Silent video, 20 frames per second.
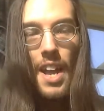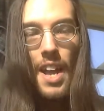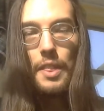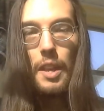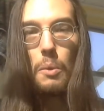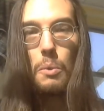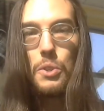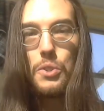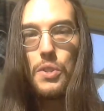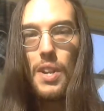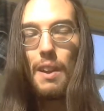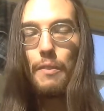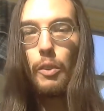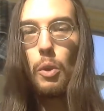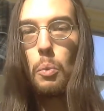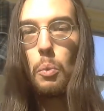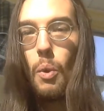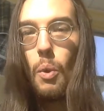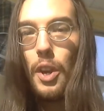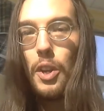There was
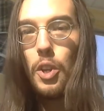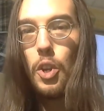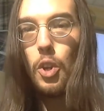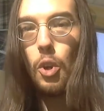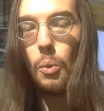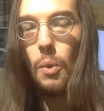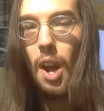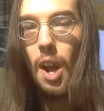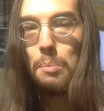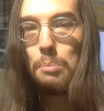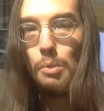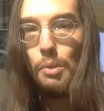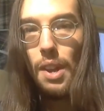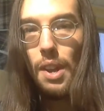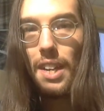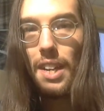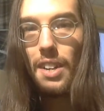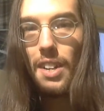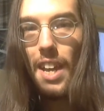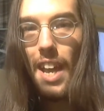never one
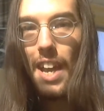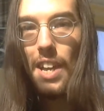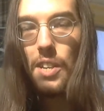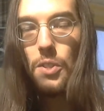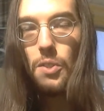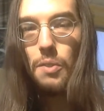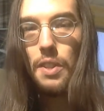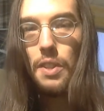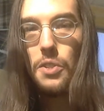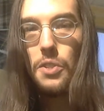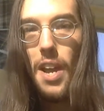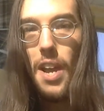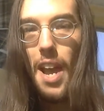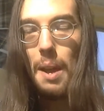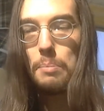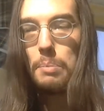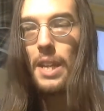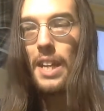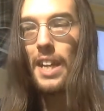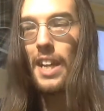corroborated case of this
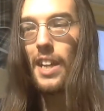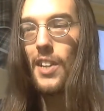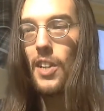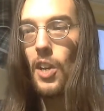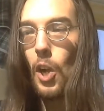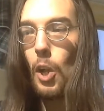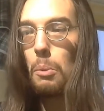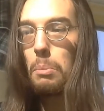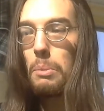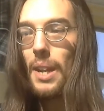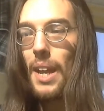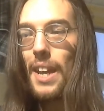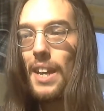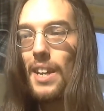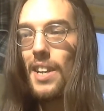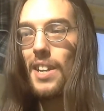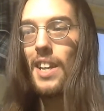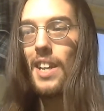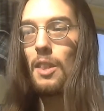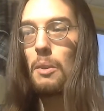happening. It
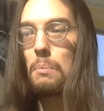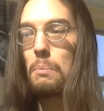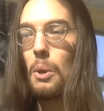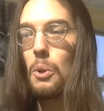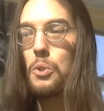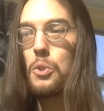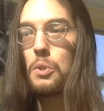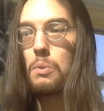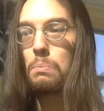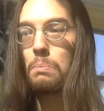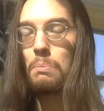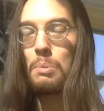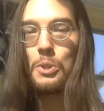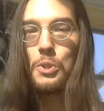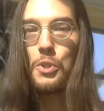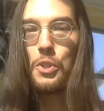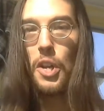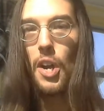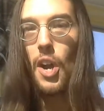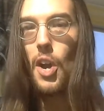culminated in the most
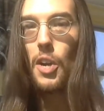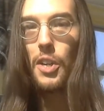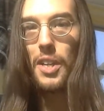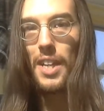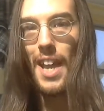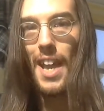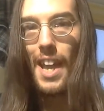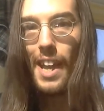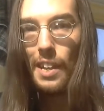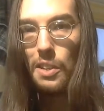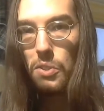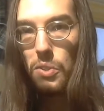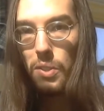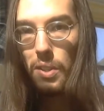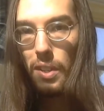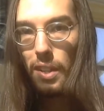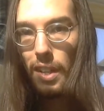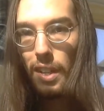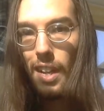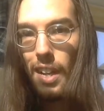bizarre
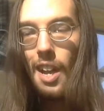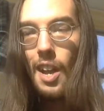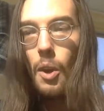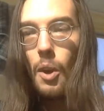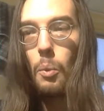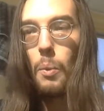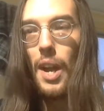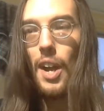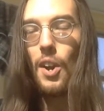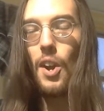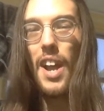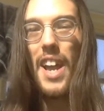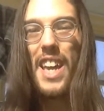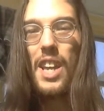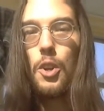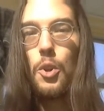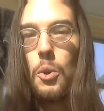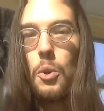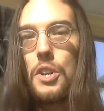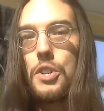case where a
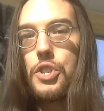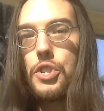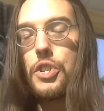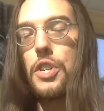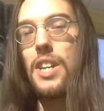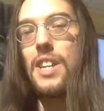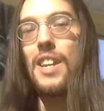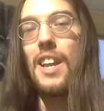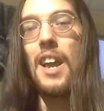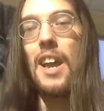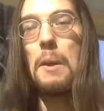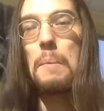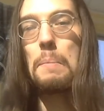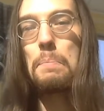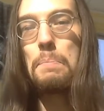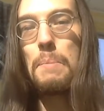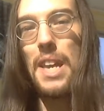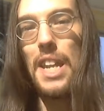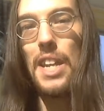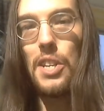Christian
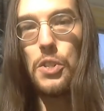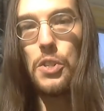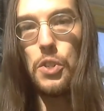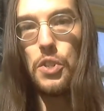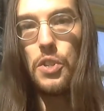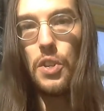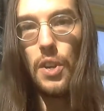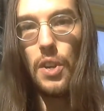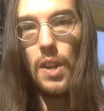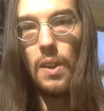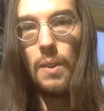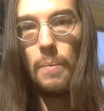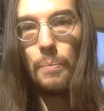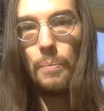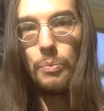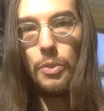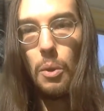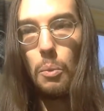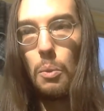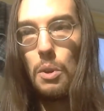minister
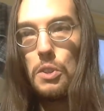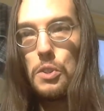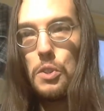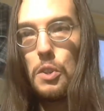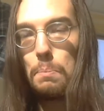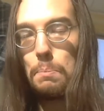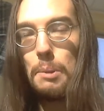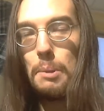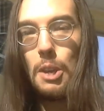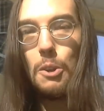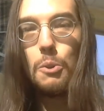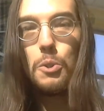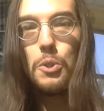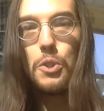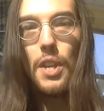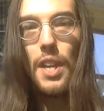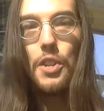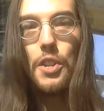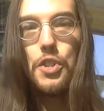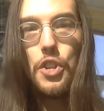was
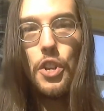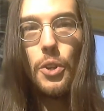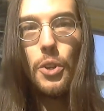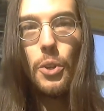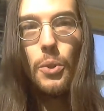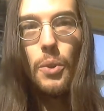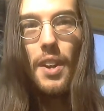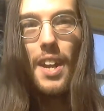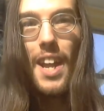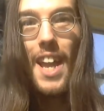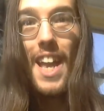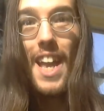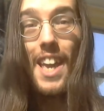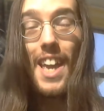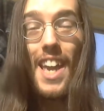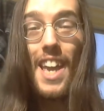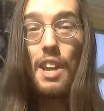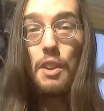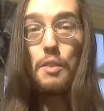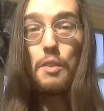abusing children
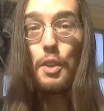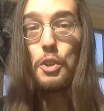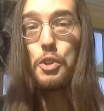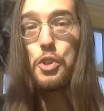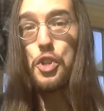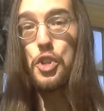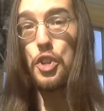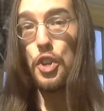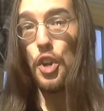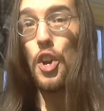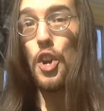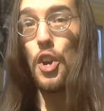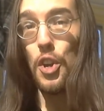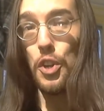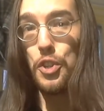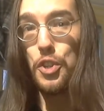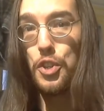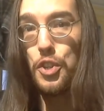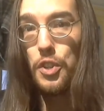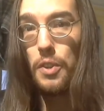in the
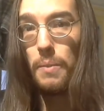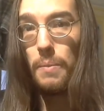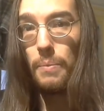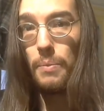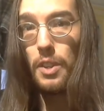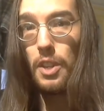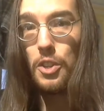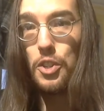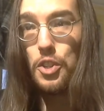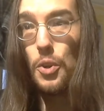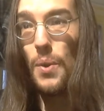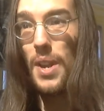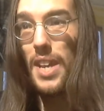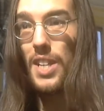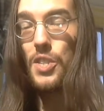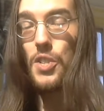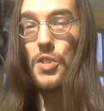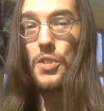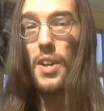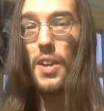church
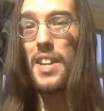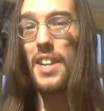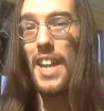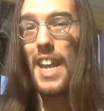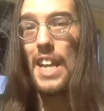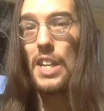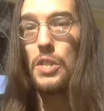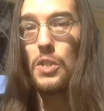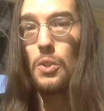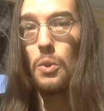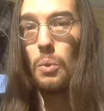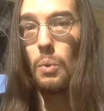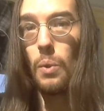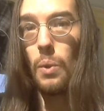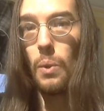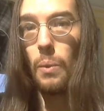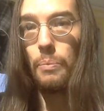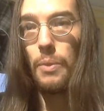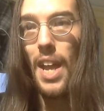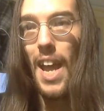during Sunday
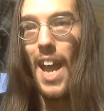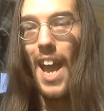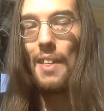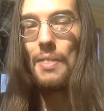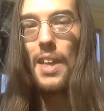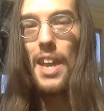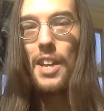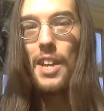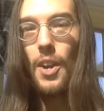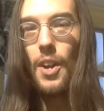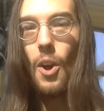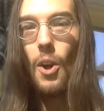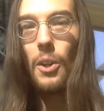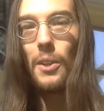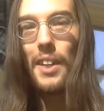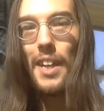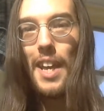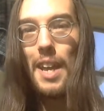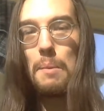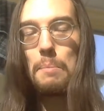school. And they
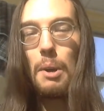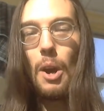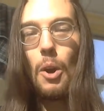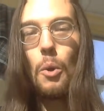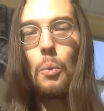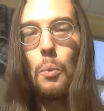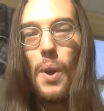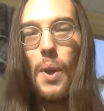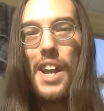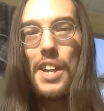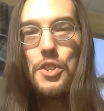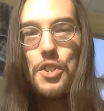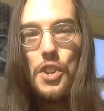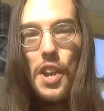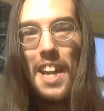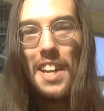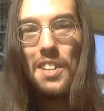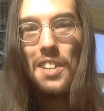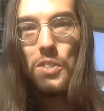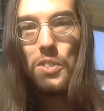called him a witch
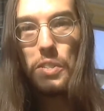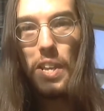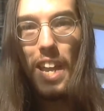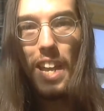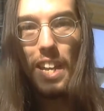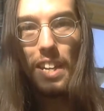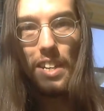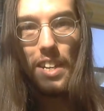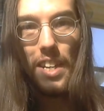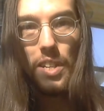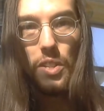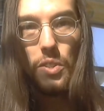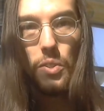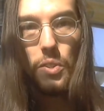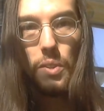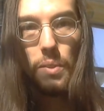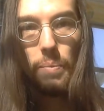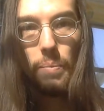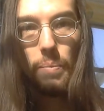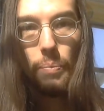and a
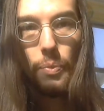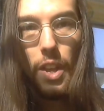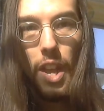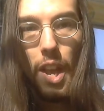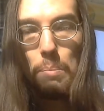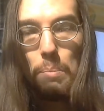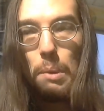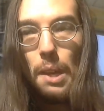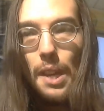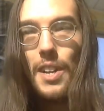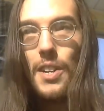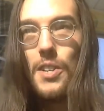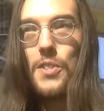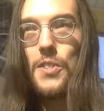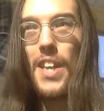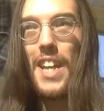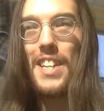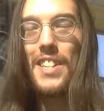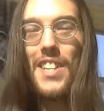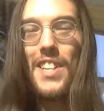Satanist because
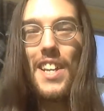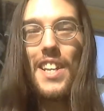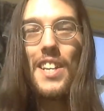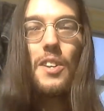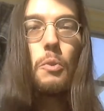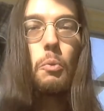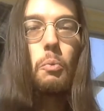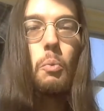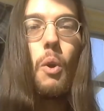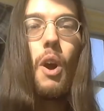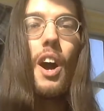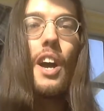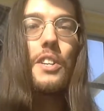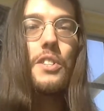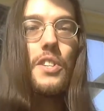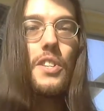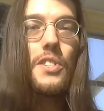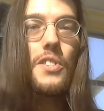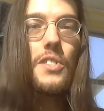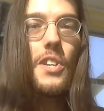they didn't want
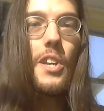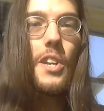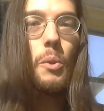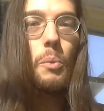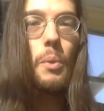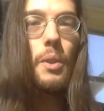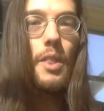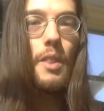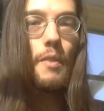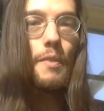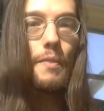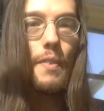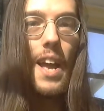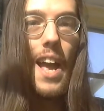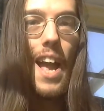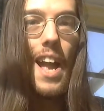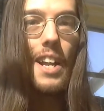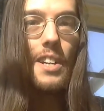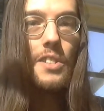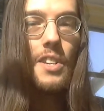to deal with the
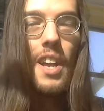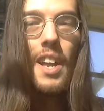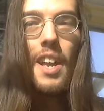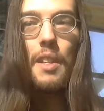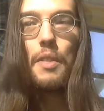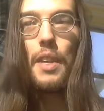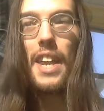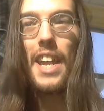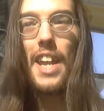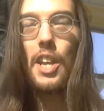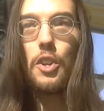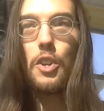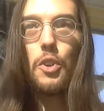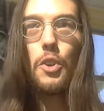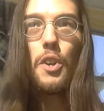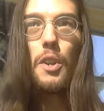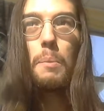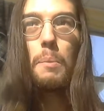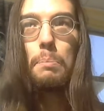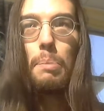fact that a
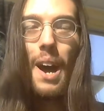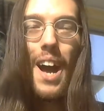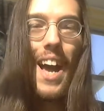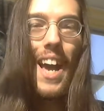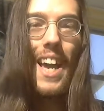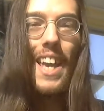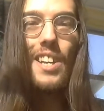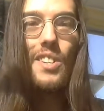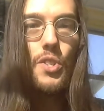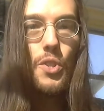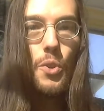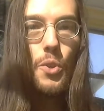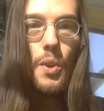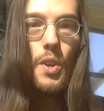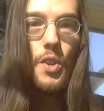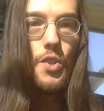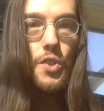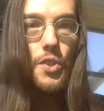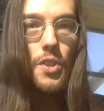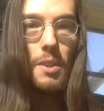good, pious
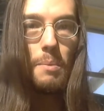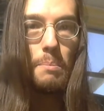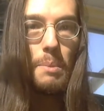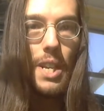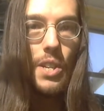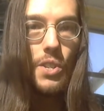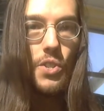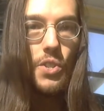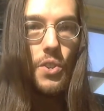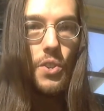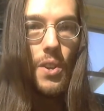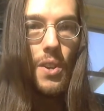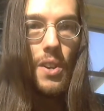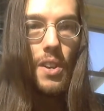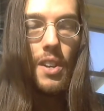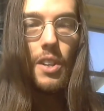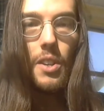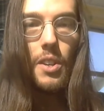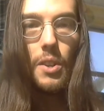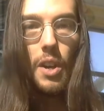Christian
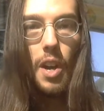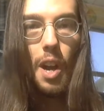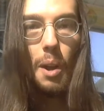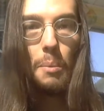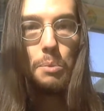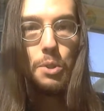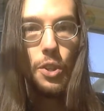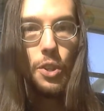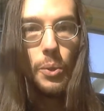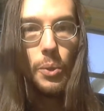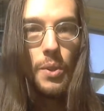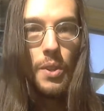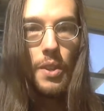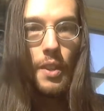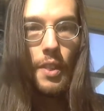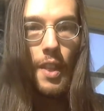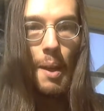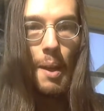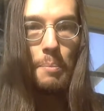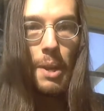minister could harm children
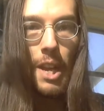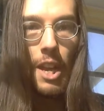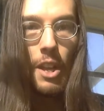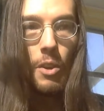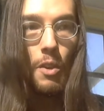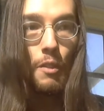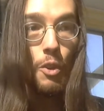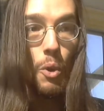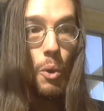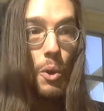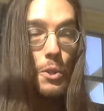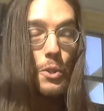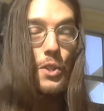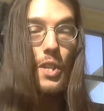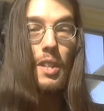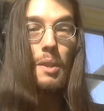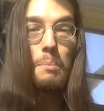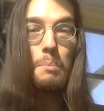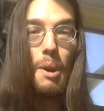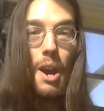in that manner. Of course,
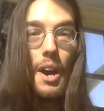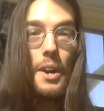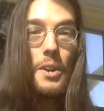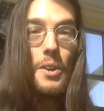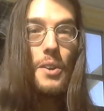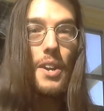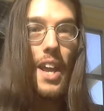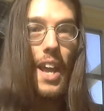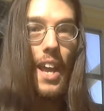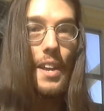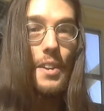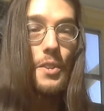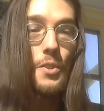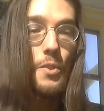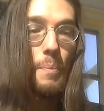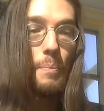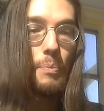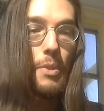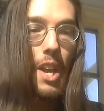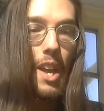in the modern age,